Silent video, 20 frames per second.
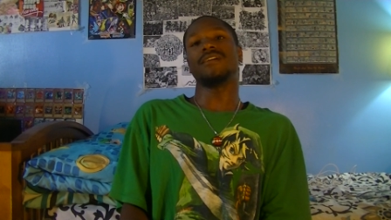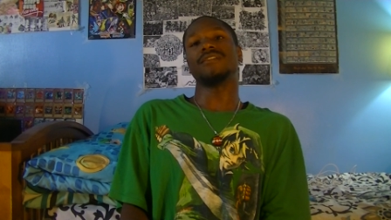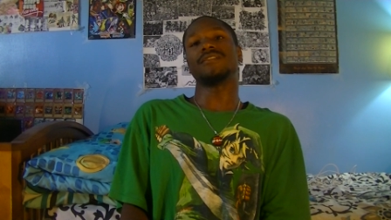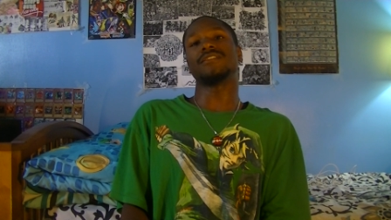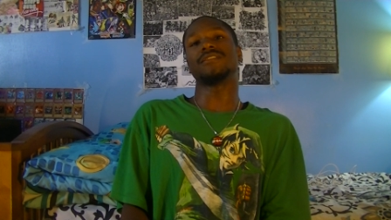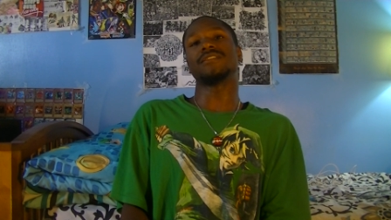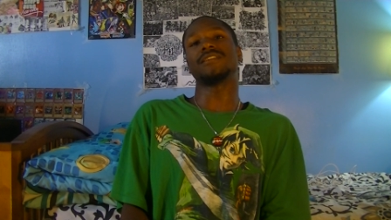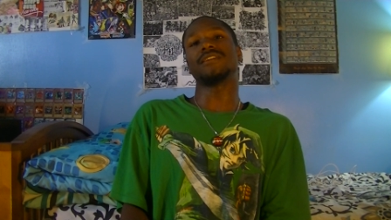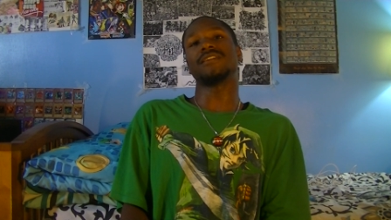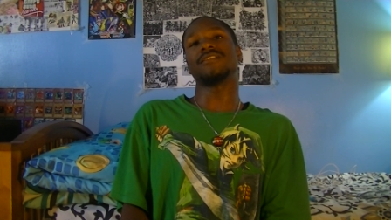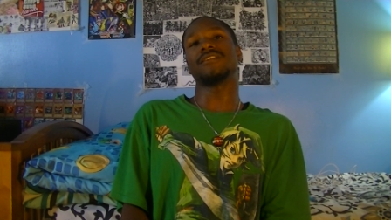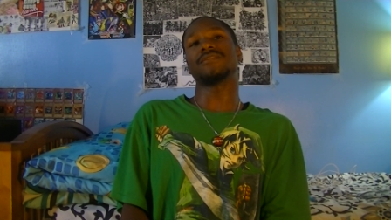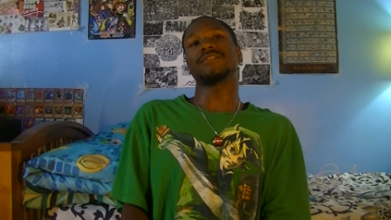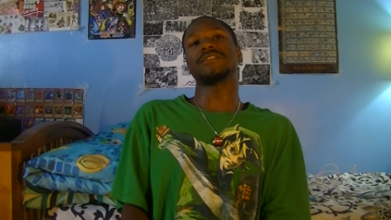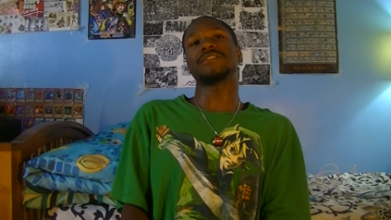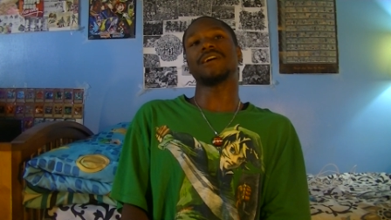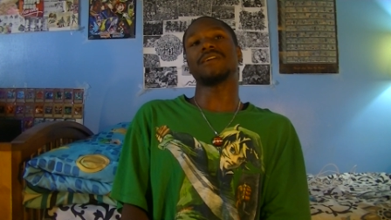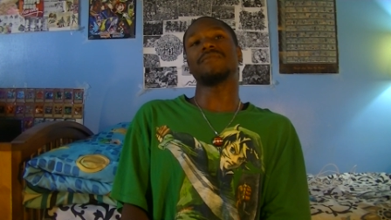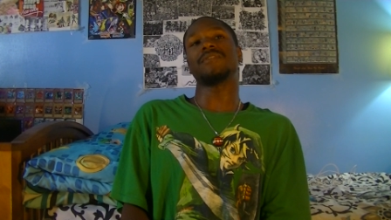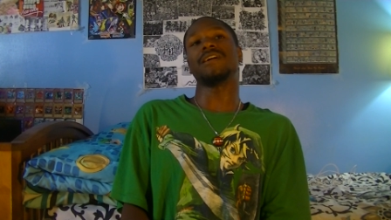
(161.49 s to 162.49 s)
Just thinking off the
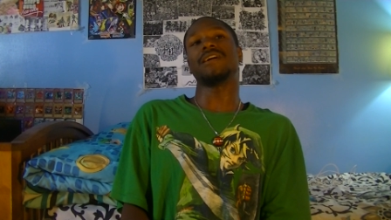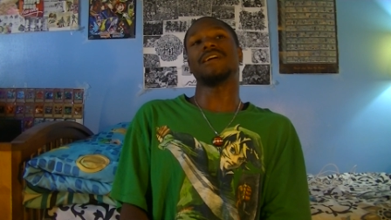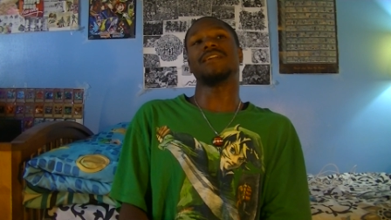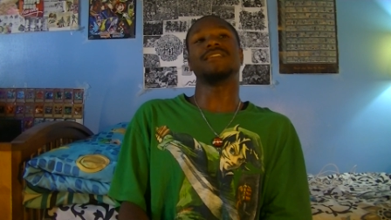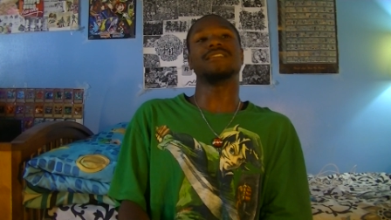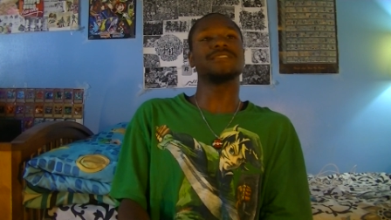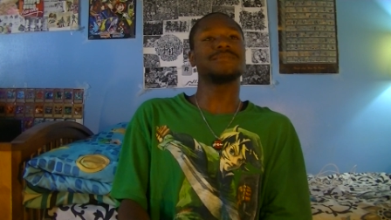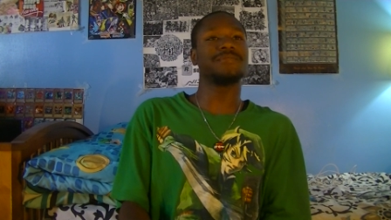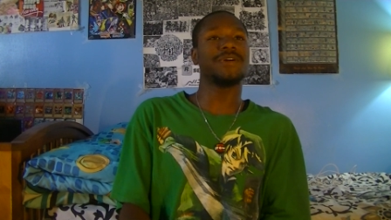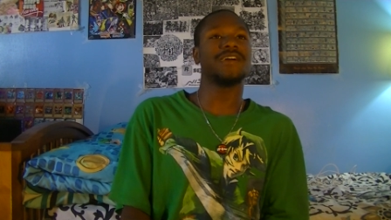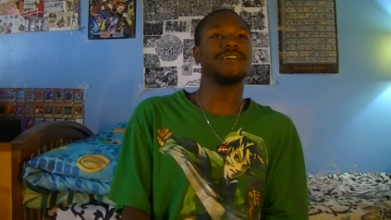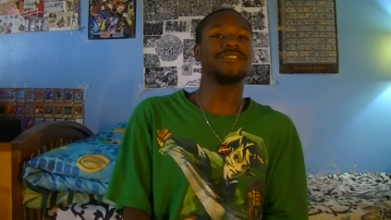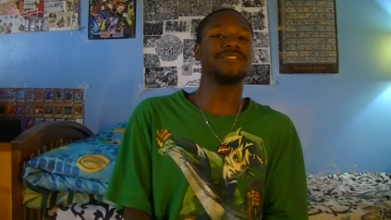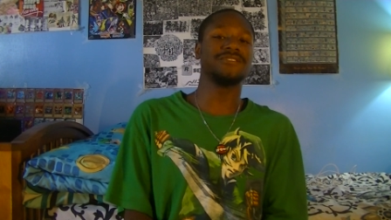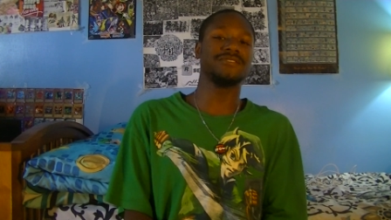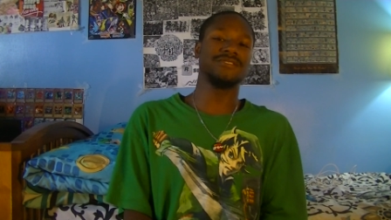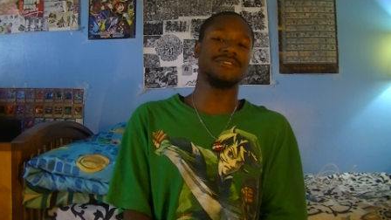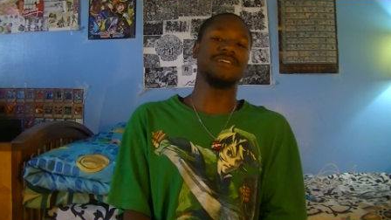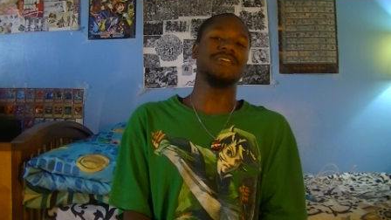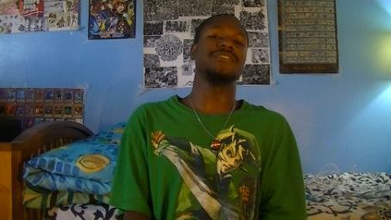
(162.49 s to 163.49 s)
top of my head, this past
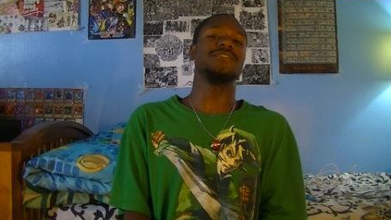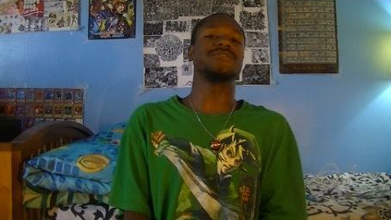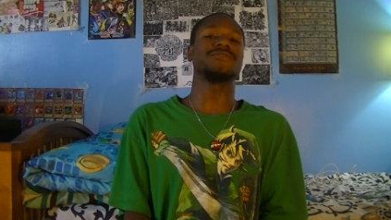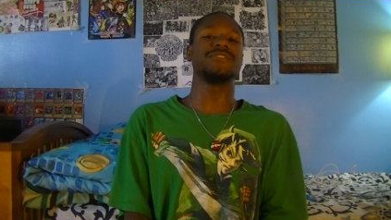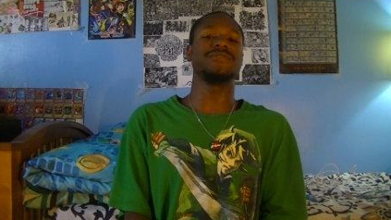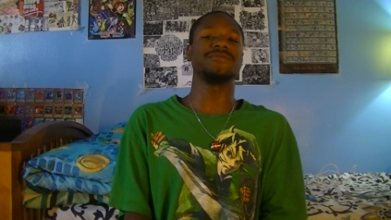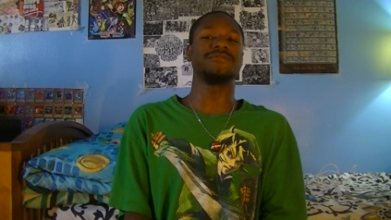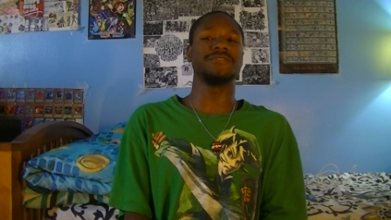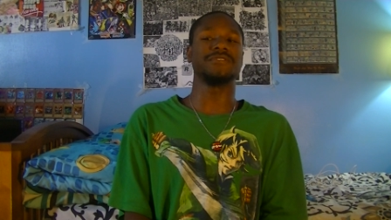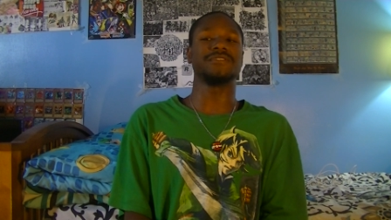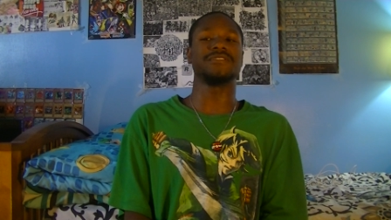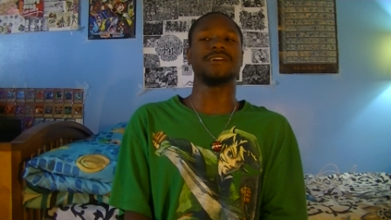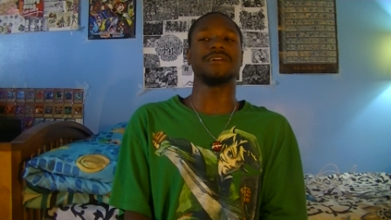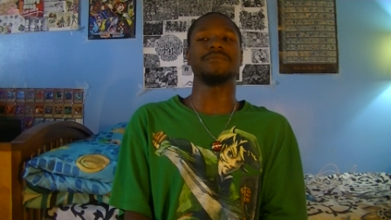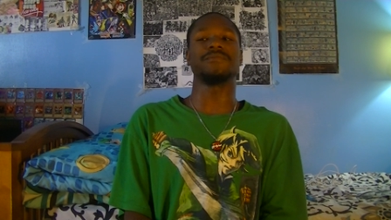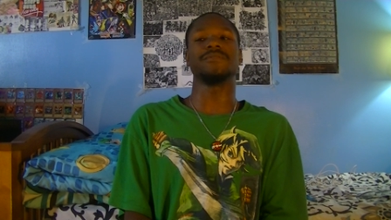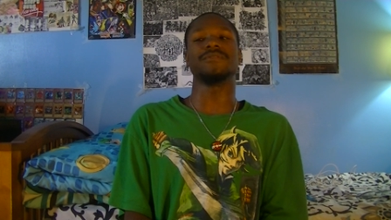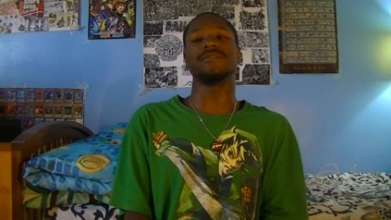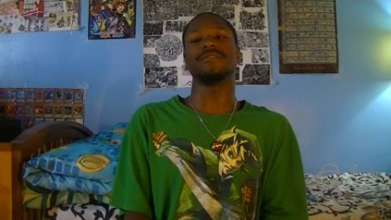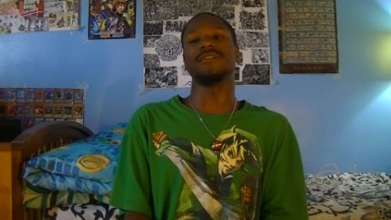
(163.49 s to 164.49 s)
year's E3, for
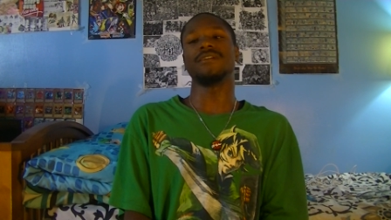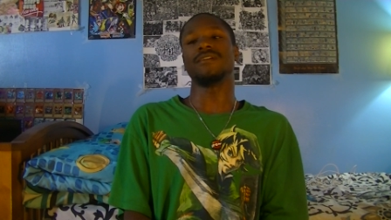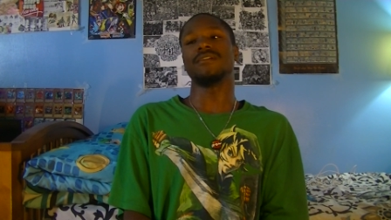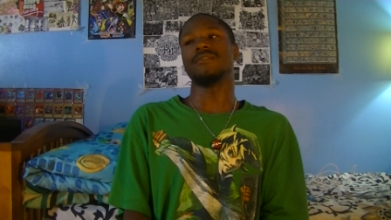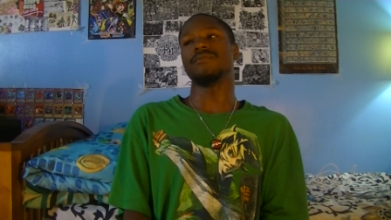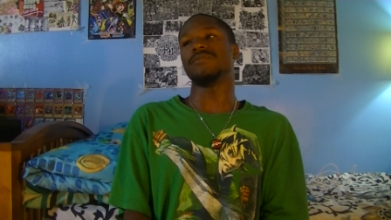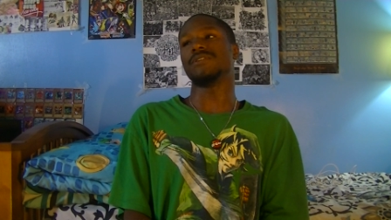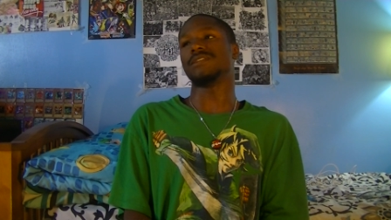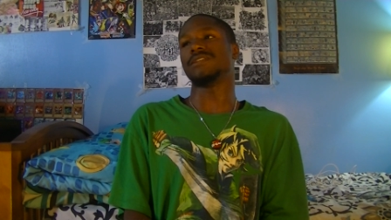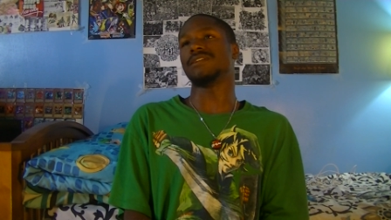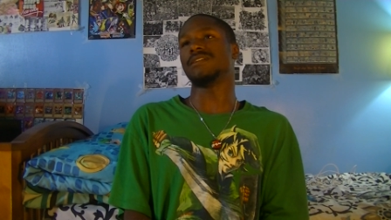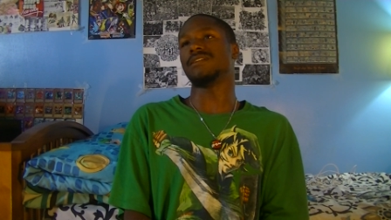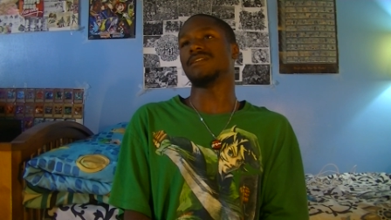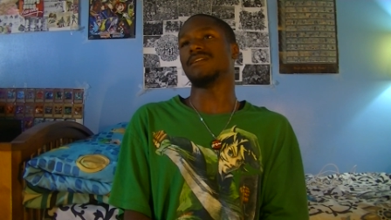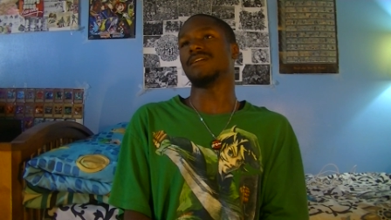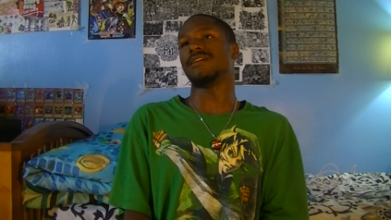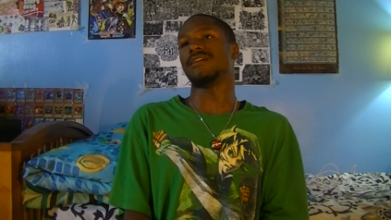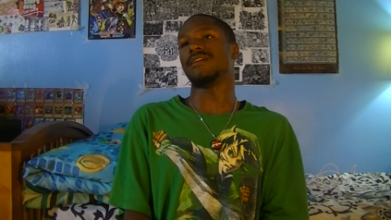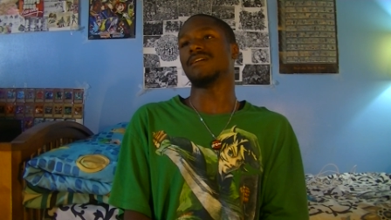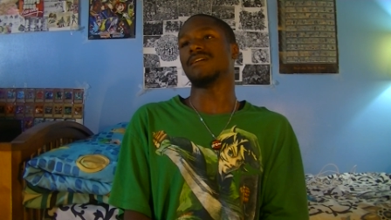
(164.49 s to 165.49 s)
example, was it
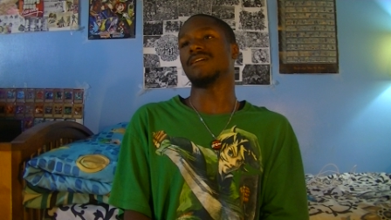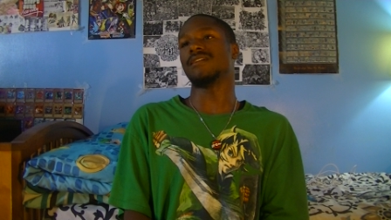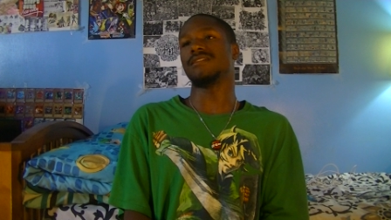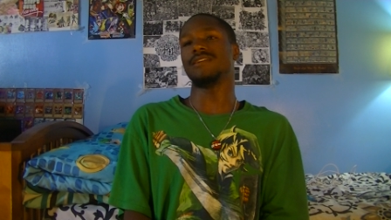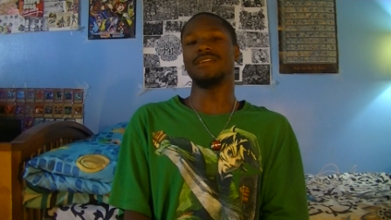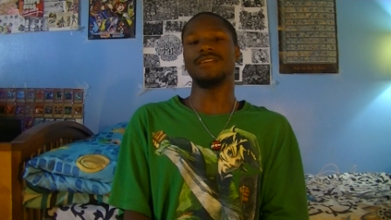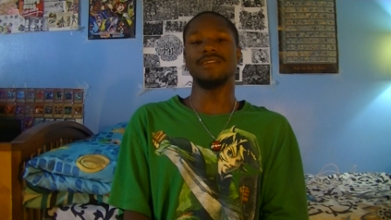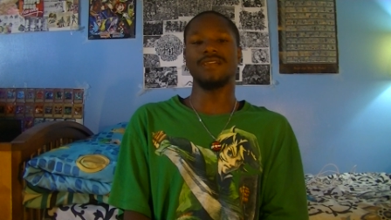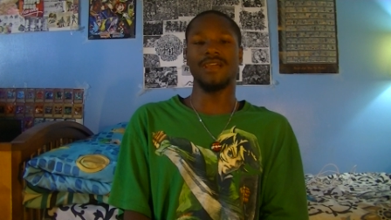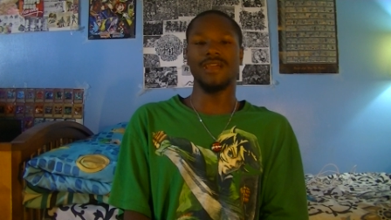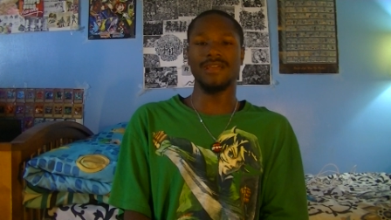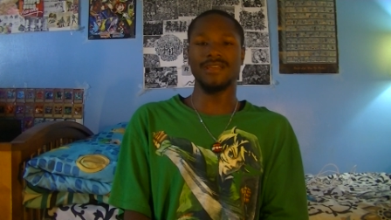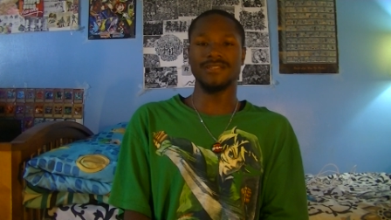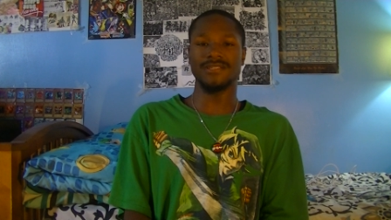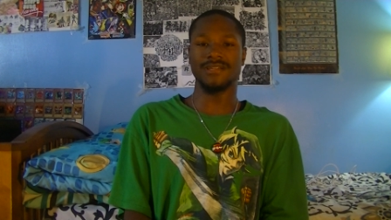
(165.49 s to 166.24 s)
uh, EA's?